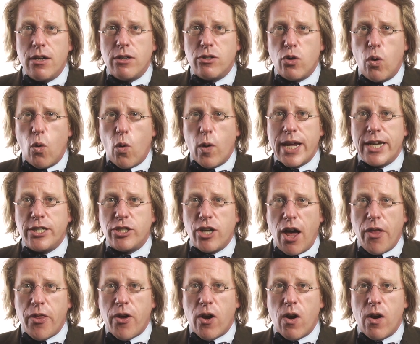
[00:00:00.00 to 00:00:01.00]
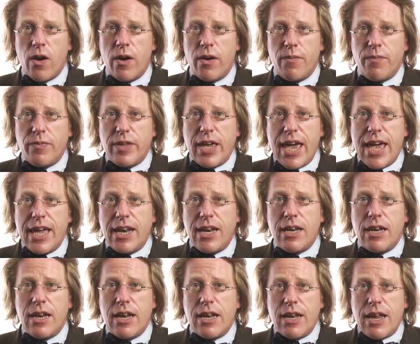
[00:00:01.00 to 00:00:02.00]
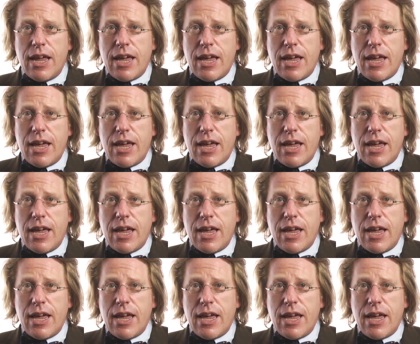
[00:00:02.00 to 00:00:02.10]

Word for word: toward each other in